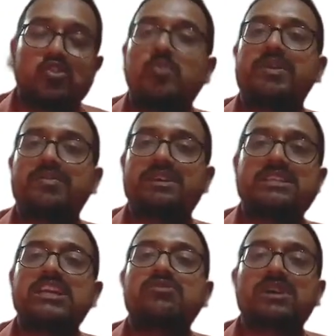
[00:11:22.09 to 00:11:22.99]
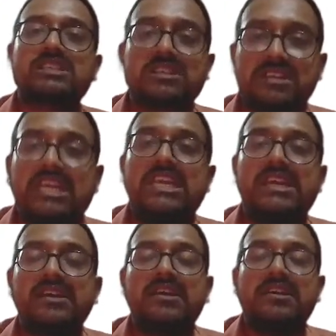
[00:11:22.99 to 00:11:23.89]
So previously it was
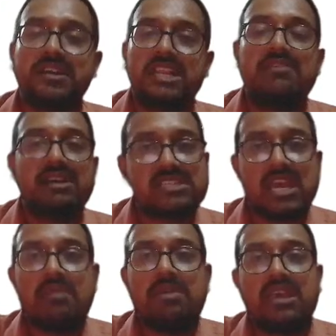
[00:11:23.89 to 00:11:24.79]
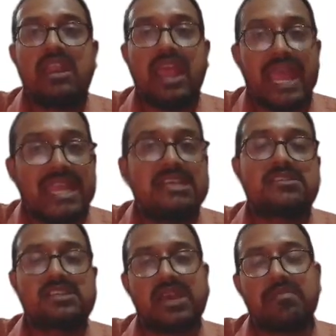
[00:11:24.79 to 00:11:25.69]
T. T was time, here N
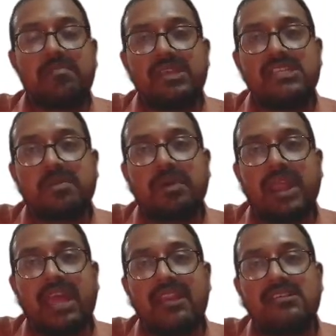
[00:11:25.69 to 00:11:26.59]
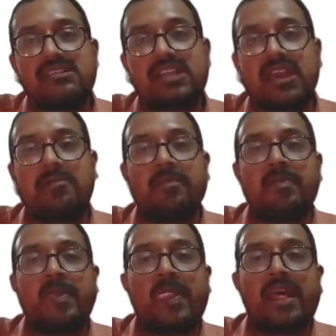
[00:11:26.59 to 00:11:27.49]
is time. Please remember, N is time.
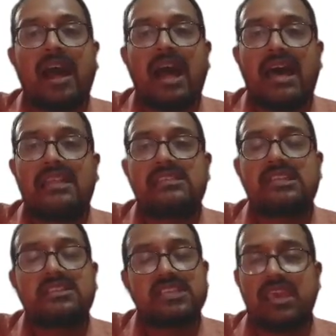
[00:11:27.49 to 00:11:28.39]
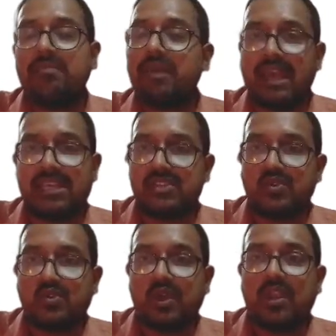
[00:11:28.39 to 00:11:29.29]
R is same as
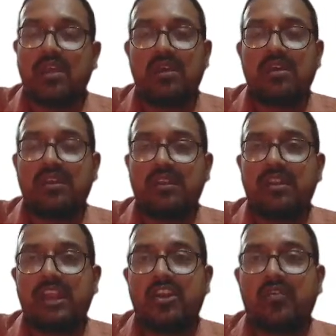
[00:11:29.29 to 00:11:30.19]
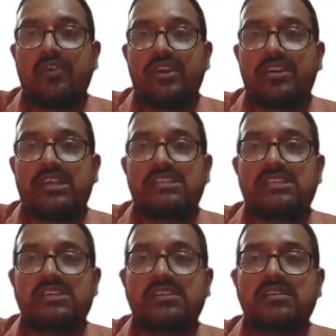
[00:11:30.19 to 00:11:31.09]
usual, rate of
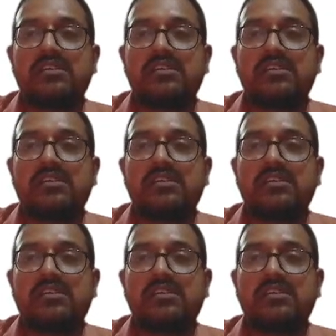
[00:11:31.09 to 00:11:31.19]
interest.